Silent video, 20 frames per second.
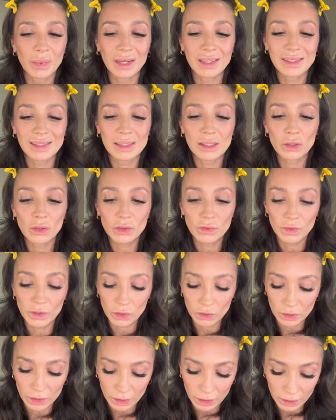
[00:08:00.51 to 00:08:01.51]
it still
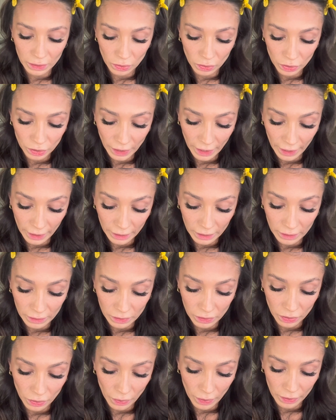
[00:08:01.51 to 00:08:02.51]
feels a little tacky.
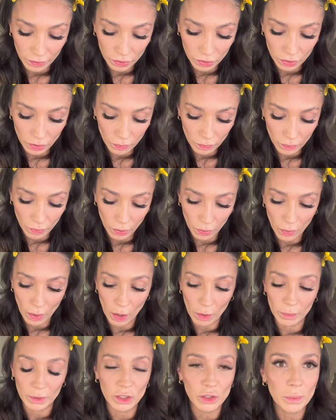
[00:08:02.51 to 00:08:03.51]
So I don't know how
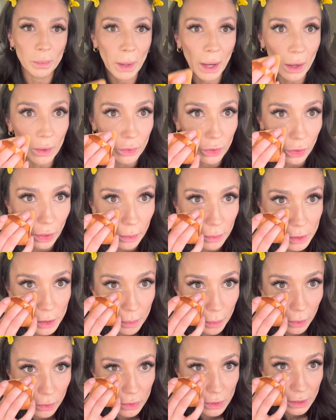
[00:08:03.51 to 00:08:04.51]
much powder I'm
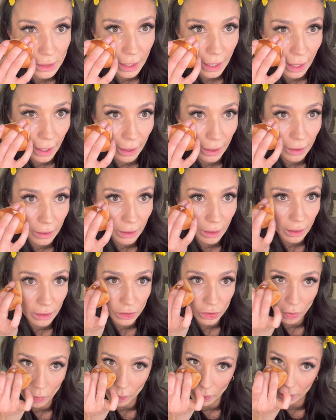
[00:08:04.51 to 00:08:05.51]
supposed to add. I
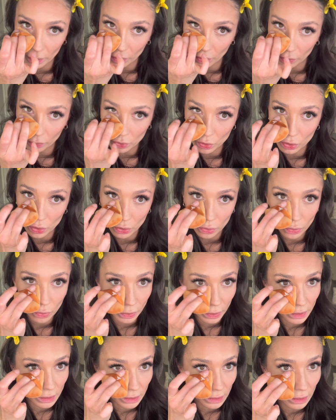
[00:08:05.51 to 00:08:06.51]
don't want to go too
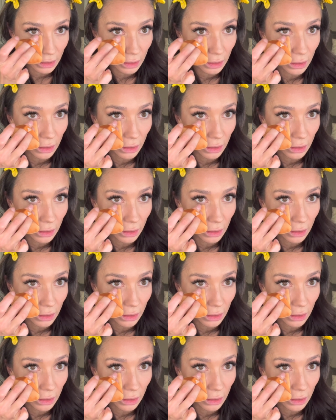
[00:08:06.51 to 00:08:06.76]
crazy.